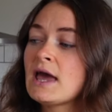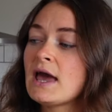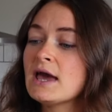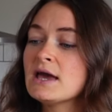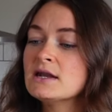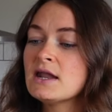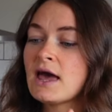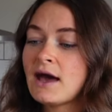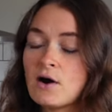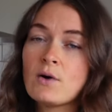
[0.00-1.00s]
and
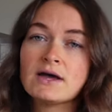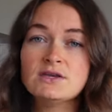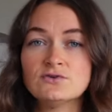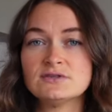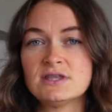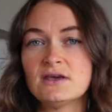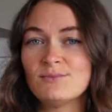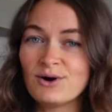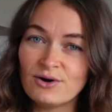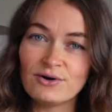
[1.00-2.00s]
how I use
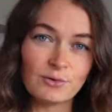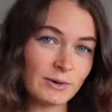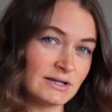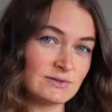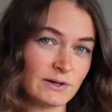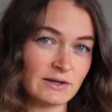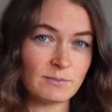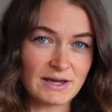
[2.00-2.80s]
them on a week-to-week